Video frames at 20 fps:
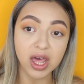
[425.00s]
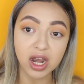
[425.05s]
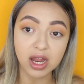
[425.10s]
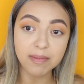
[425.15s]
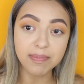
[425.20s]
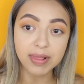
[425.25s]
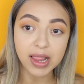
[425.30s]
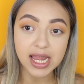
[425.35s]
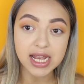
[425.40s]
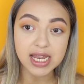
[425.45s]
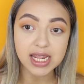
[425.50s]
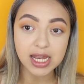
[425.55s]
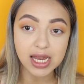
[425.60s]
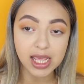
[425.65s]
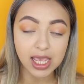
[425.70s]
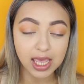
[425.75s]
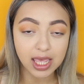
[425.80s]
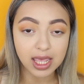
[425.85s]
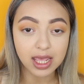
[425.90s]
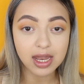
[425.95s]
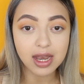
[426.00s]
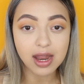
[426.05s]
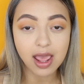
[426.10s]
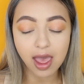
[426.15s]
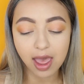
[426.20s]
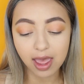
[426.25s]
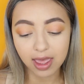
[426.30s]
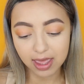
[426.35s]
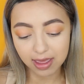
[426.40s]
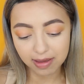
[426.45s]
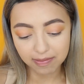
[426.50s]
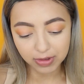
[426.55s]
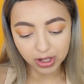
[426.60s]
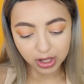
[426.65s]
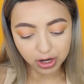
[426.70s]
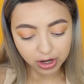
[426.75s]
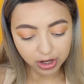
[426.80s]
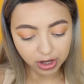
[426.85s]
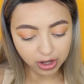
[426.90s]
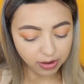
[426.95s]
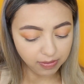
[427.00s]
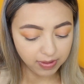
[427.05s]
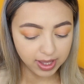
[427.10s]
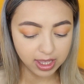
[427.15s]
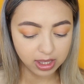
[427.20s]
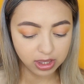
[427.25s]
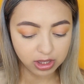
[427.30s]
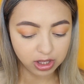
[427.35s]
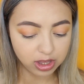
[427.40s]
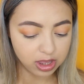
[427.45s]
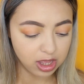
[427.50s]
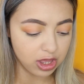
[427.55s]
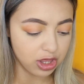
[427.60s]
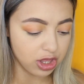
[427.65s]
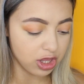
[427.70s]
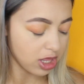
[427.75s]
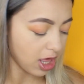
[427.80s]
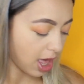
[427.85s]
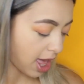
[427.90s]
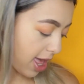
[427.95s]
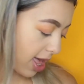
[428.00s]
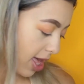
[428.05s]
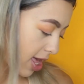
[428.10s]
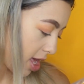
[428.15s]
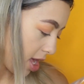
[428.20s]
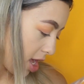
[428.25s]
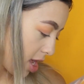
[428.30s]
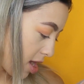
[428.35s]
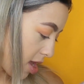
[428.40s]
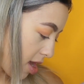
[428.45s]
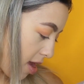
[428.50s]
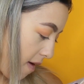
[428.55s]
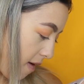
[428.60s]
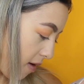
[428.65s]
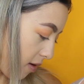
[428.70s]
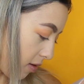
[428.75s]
butter blended in, I am going to go into the shade